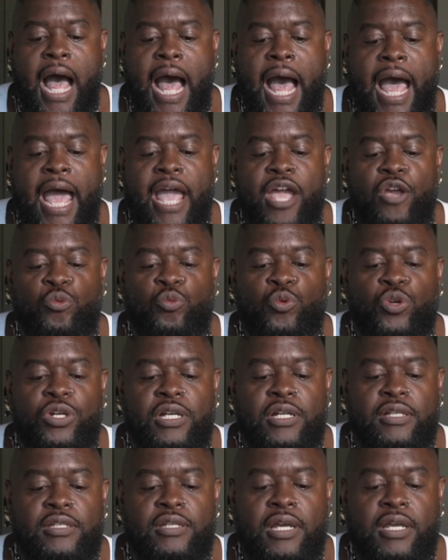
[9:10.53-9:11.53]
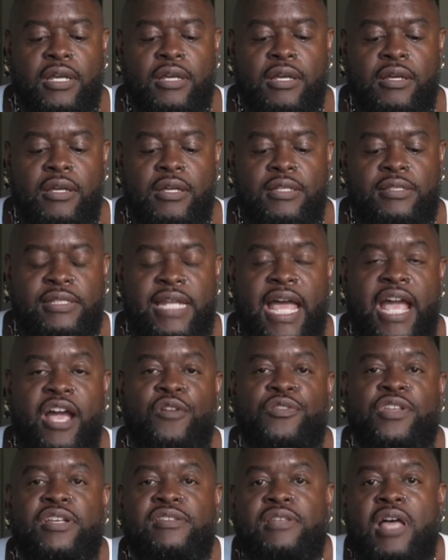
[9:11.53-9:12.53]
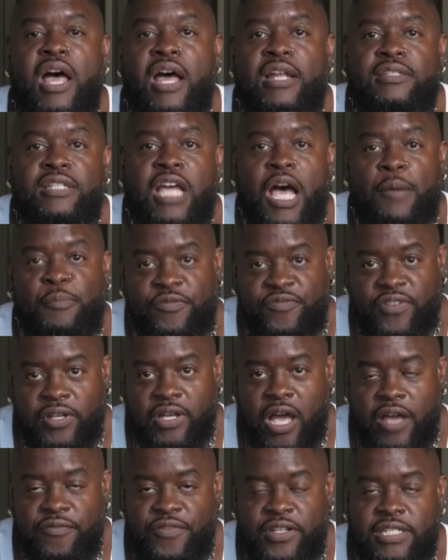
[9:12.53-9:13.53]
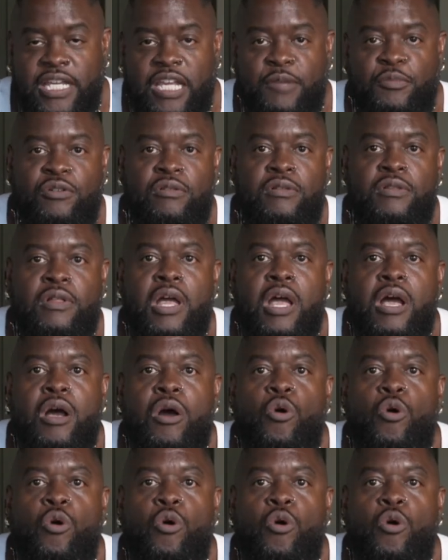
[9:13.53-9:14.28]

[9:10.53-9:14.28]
I would style this on top of a coffee table